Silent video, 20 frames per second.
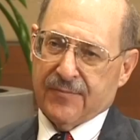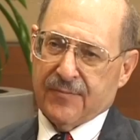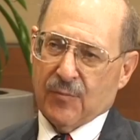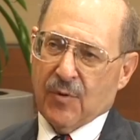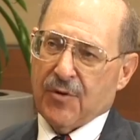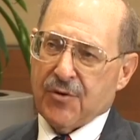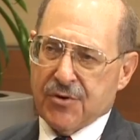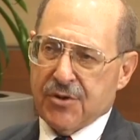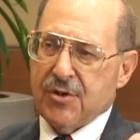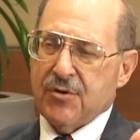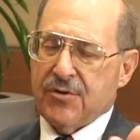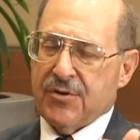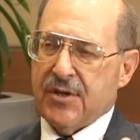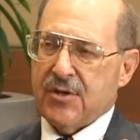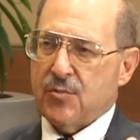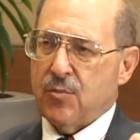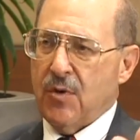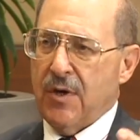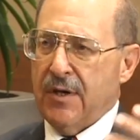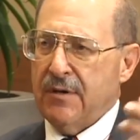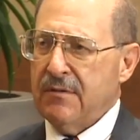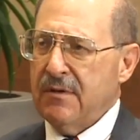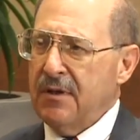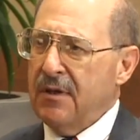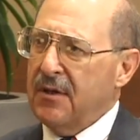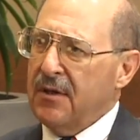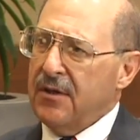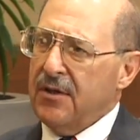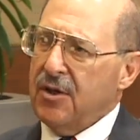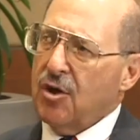Well, there's two things. One,
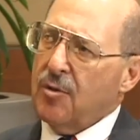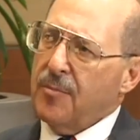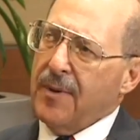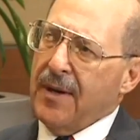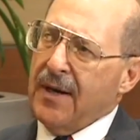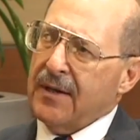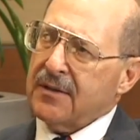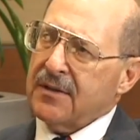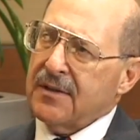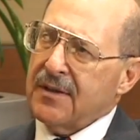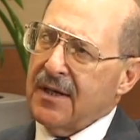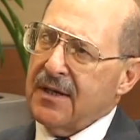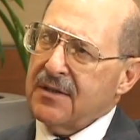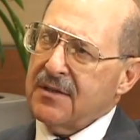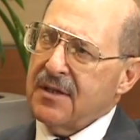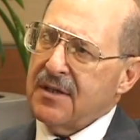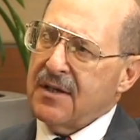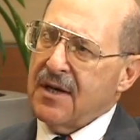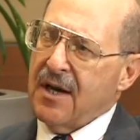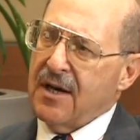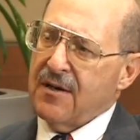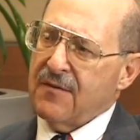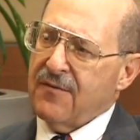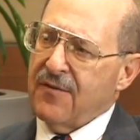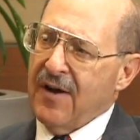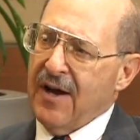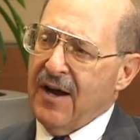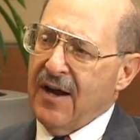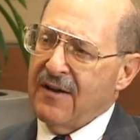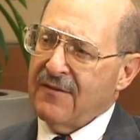you go back to
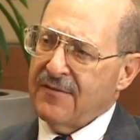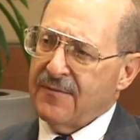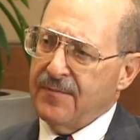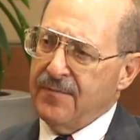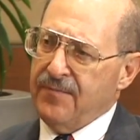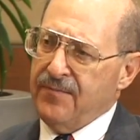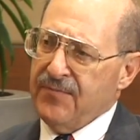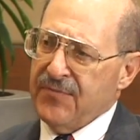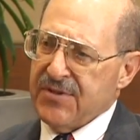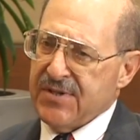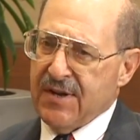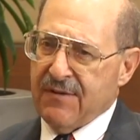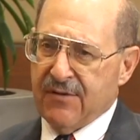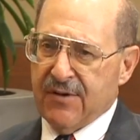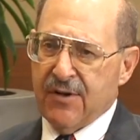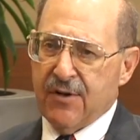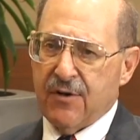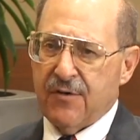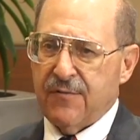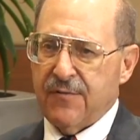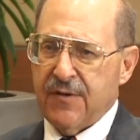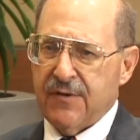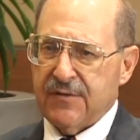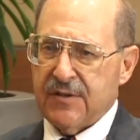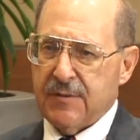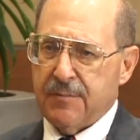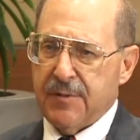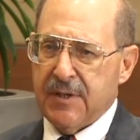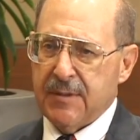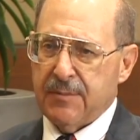1995,
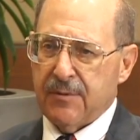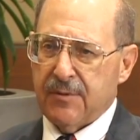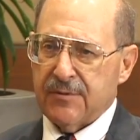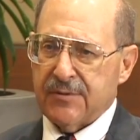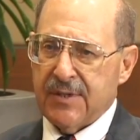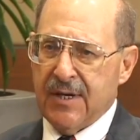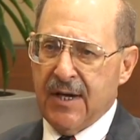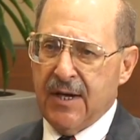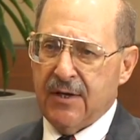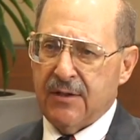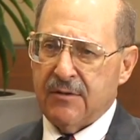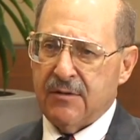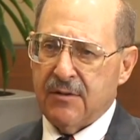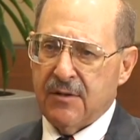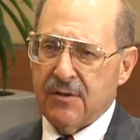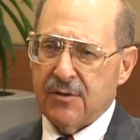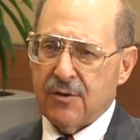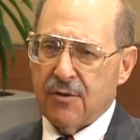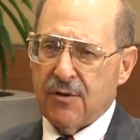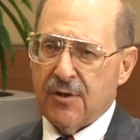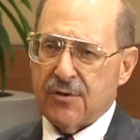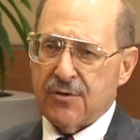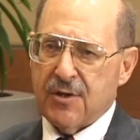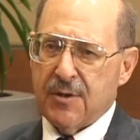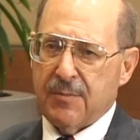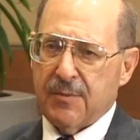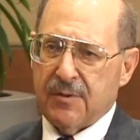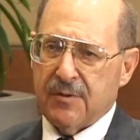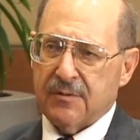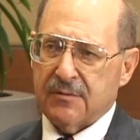750 people died during a
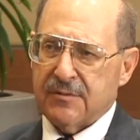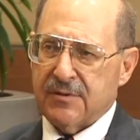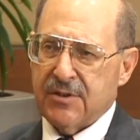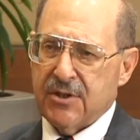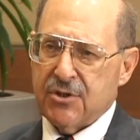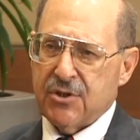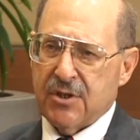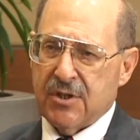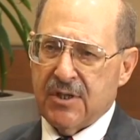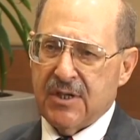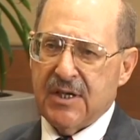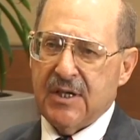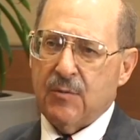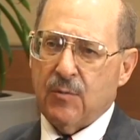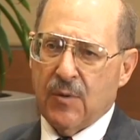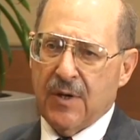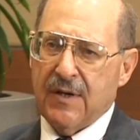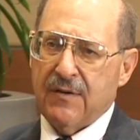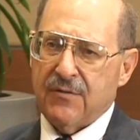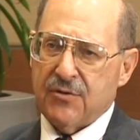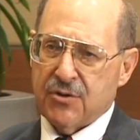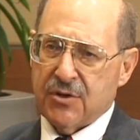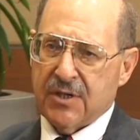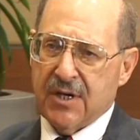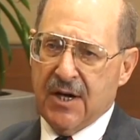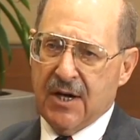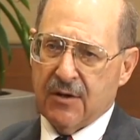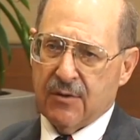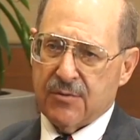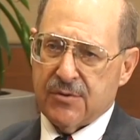triple-digit heat wave in
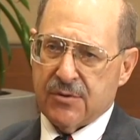Chicago.